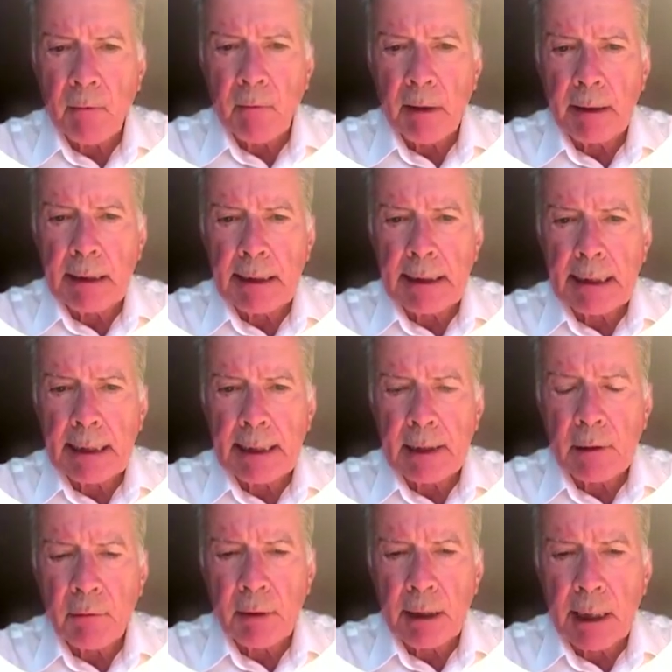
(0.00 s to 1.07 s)
what is
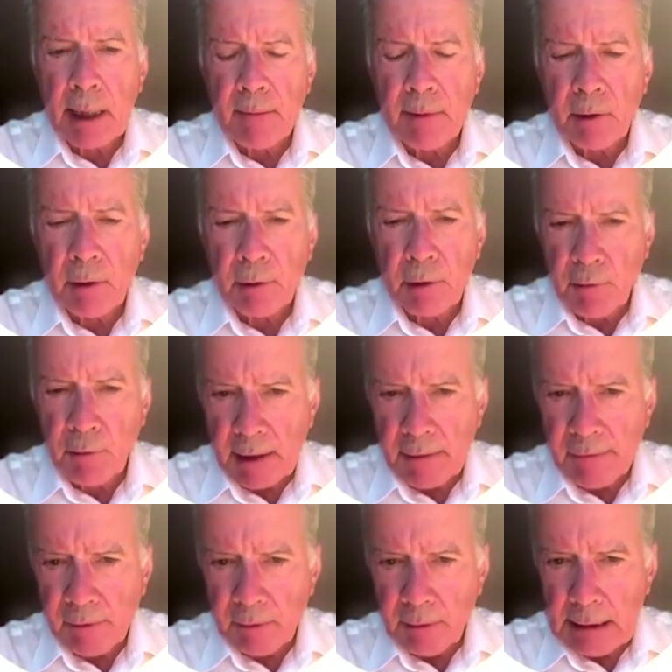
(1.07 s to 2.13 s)
linked to the embryo
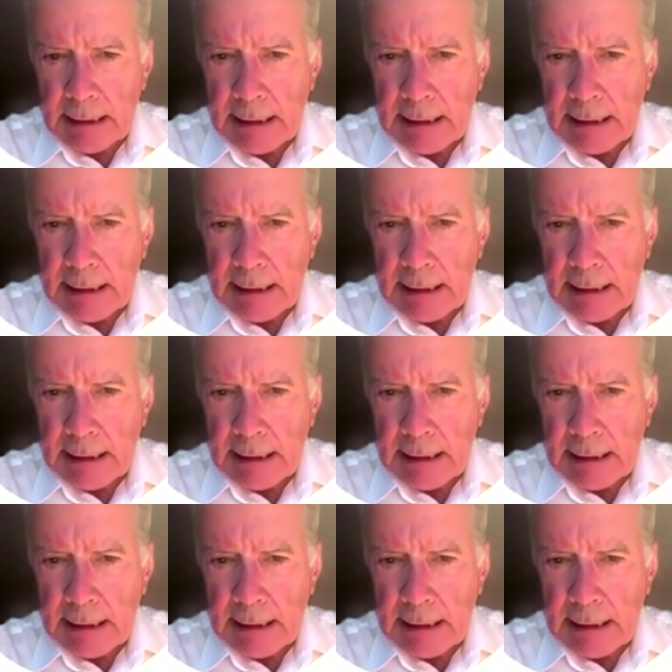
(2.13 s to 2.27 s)
transfer.